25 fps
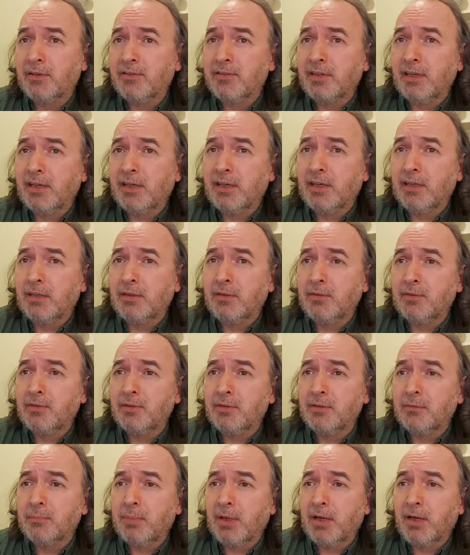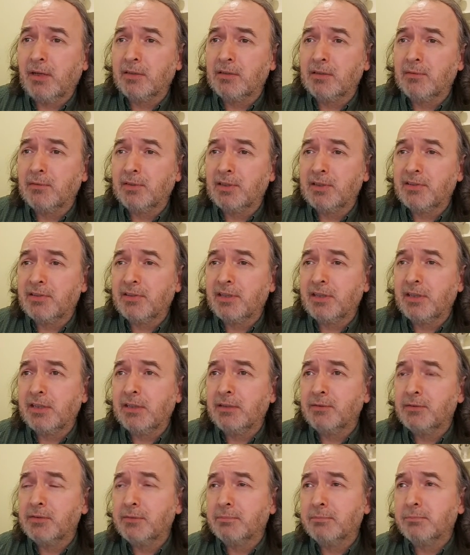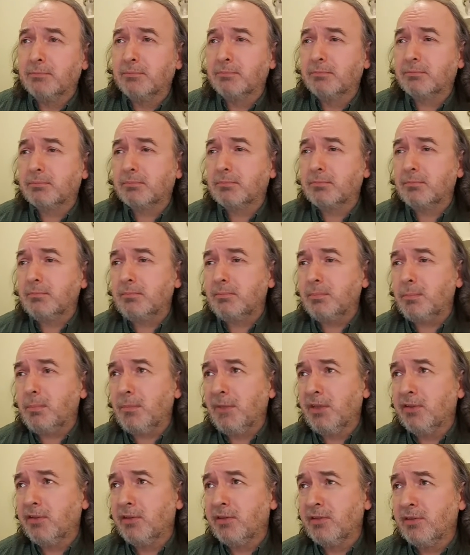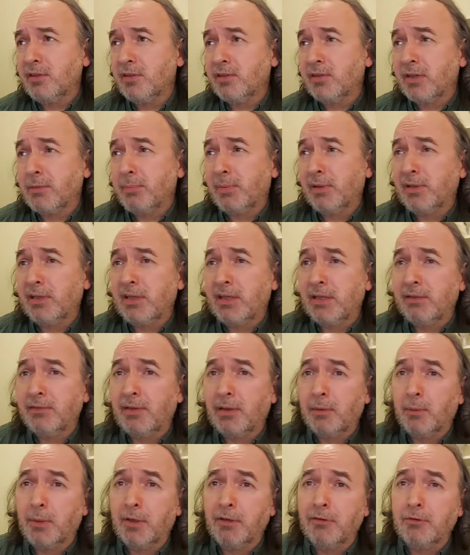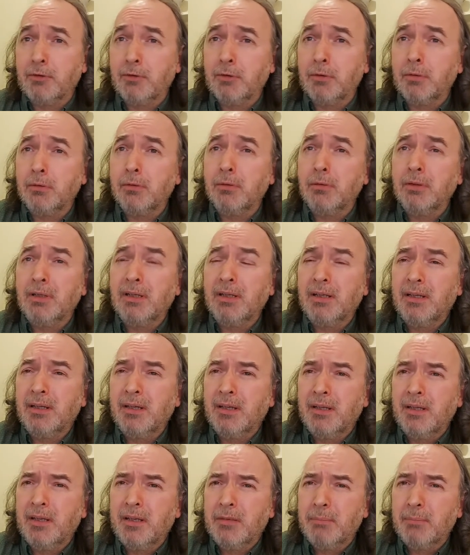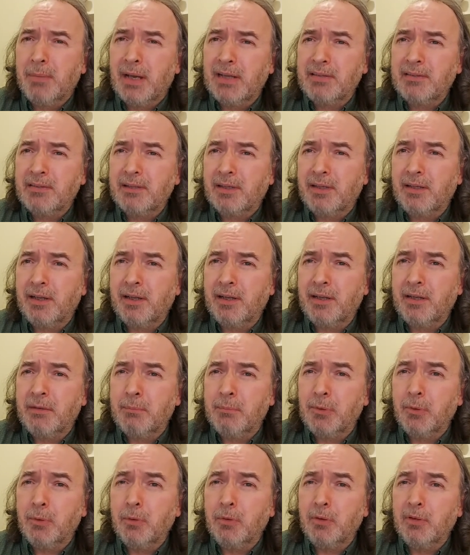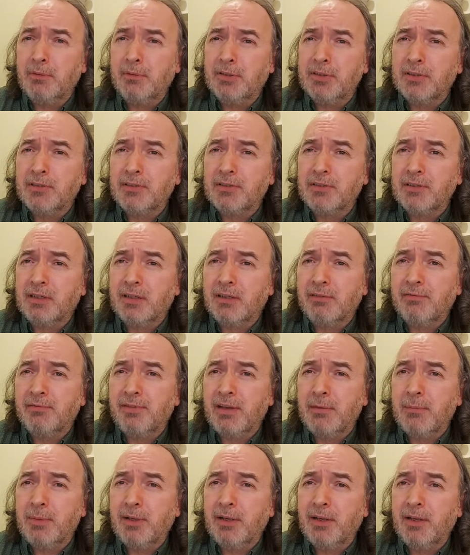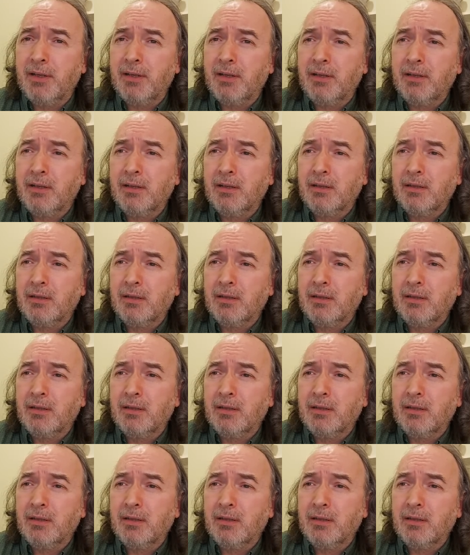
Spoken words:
ourselves and parts of ourselves, just as I believe that we're all masculine and all of us are feminine,